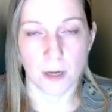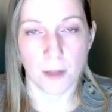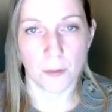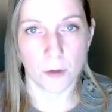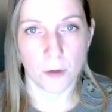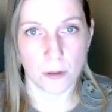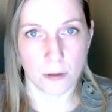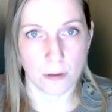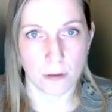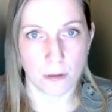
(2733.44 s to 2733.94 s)

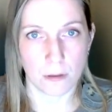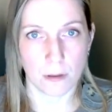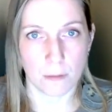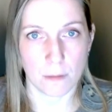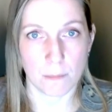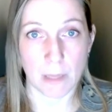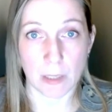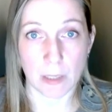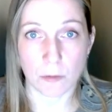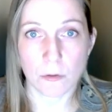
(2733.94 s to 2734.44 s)
other
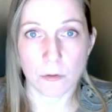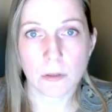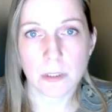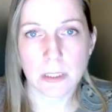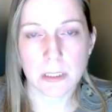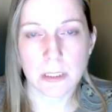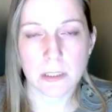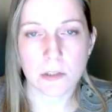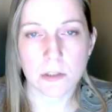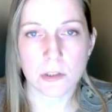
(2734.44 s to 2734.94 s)
medical
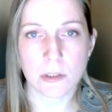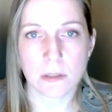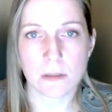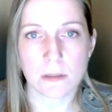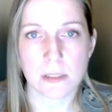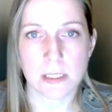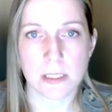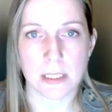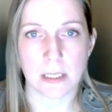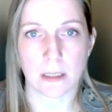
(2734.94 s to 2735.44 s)

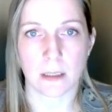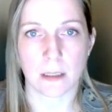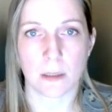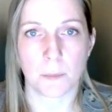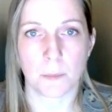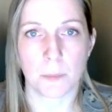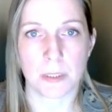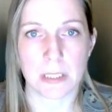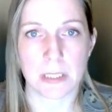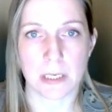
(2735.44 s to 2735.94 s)
conditions that
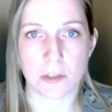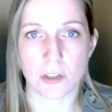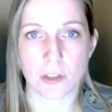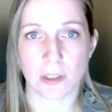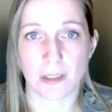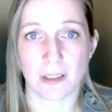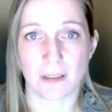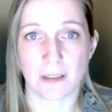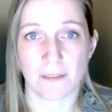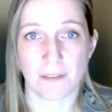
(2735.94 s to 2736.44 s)
could
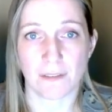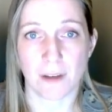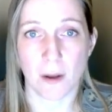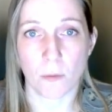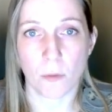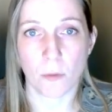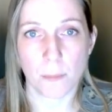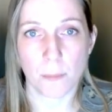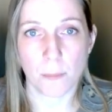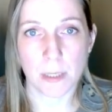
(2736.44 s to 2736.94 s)
potentially
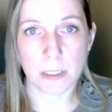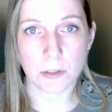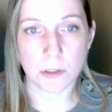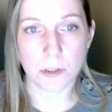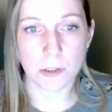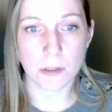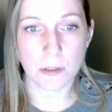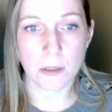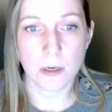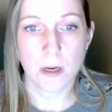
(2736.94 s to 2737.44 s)
confound the
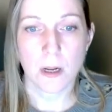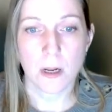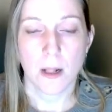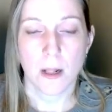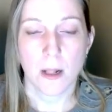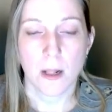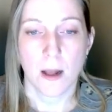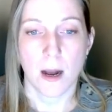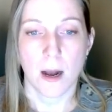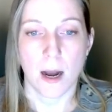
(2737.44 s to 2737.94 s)
picture
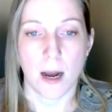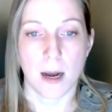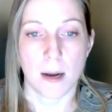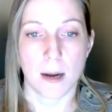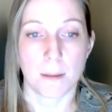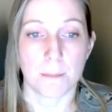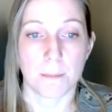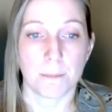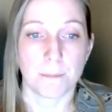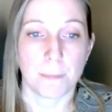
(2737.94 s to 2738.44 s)

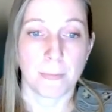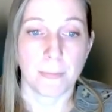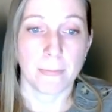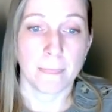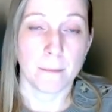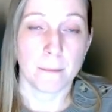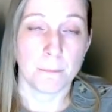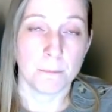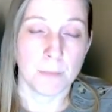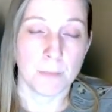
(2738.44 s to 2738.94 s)
um,
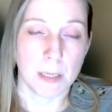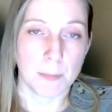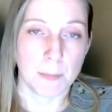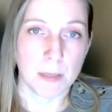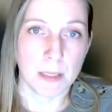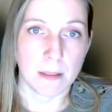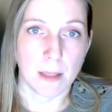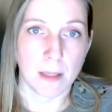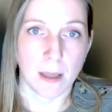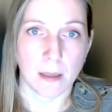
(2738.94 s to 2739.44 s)

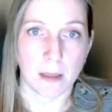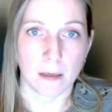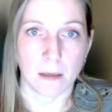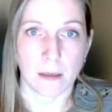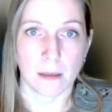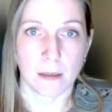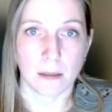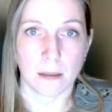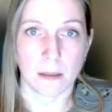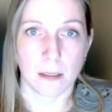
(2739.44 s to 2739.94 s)
maybe
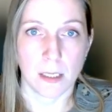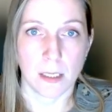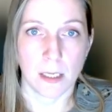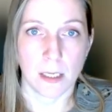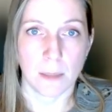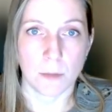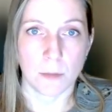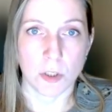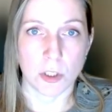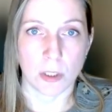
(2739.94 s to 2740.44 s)
then
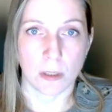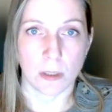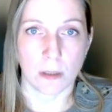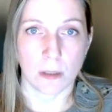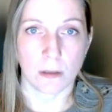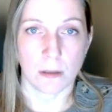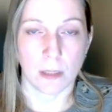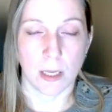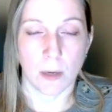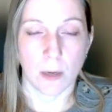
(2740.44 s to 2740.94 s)
imaging
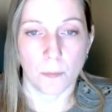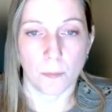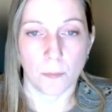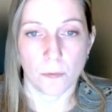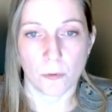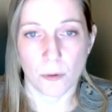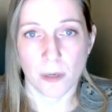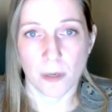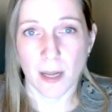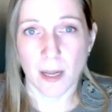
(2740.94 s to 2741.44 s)
could help
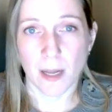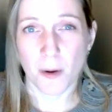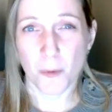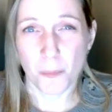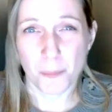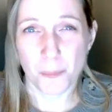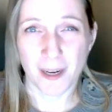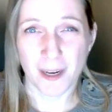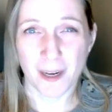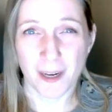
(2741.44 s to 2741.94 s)
sort it
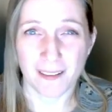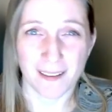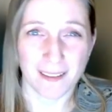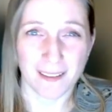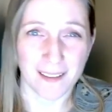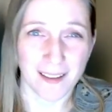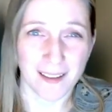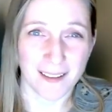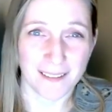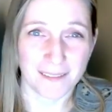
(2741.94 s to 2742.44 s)
out but as i
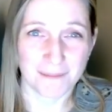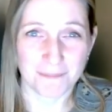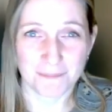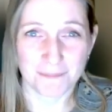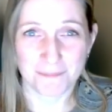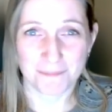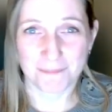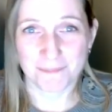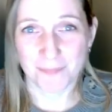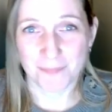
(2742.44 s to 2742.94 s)
said
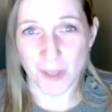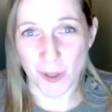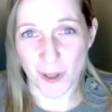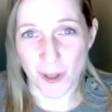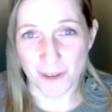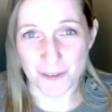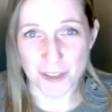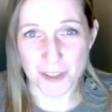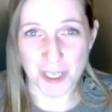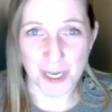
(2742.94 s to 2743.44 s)
a
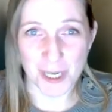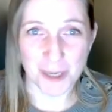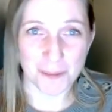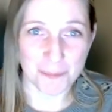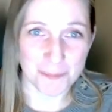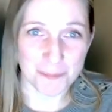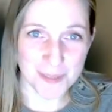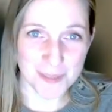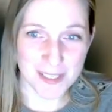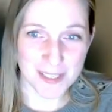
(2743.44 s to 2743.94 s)
lot of
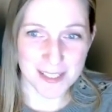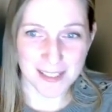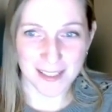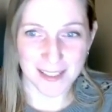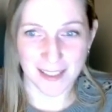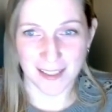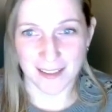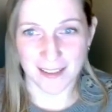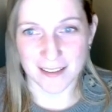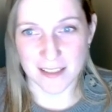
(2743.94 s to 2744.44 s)
times
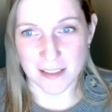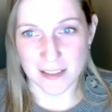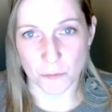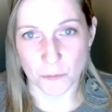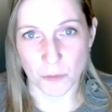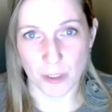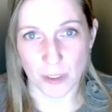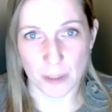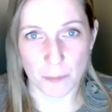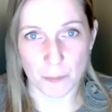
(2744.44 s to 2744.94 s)
it doesn't
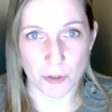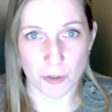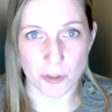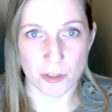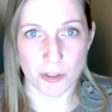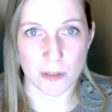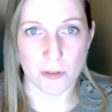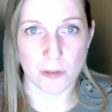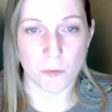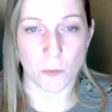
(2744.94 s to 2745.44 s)
really
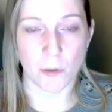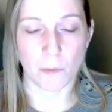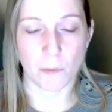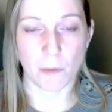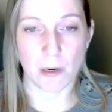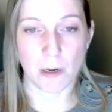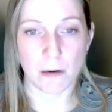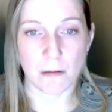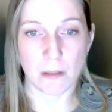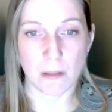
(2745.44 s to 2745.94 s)
push us one
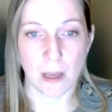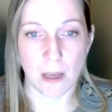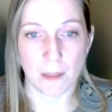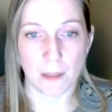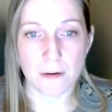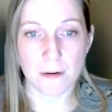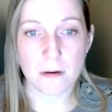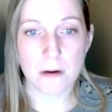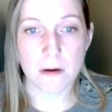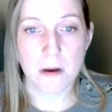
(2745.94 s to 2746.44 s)
way or the
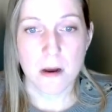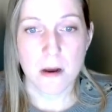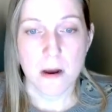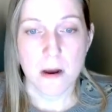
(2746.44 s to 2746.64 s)
other.